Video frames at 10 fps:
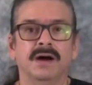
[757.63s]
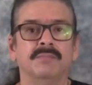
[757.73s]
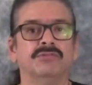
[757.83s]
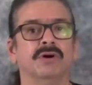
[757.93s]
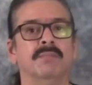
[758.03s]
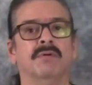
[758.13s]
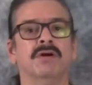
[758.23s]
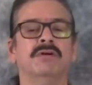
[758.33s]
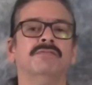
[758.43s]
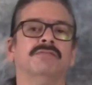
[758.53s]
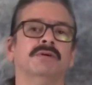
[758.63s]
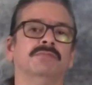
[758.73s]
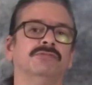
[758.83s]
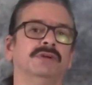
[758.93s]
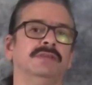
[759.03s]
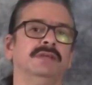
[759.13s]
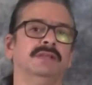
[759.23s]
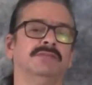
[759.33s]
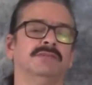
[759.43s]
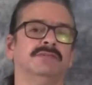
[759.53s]
So I'm Mario from
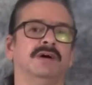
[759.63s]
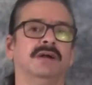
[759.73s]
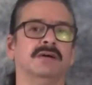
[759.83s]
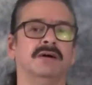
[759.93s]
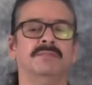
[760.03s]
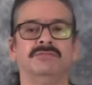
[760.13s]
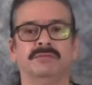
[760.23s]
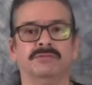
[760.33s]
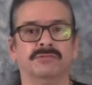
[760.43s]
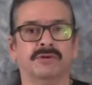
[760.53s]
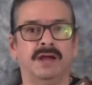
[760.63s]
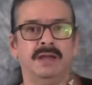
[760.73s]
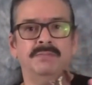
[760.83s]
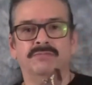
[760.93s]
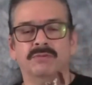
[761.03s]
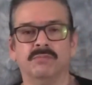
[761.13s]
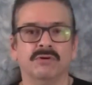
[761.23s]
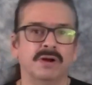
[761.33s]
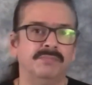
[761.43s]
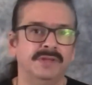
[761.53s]
stringthinglessons.com, and subscribe for
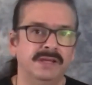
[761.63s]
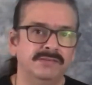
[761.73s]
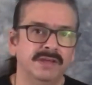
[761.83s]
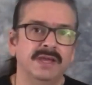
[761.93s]
more updates,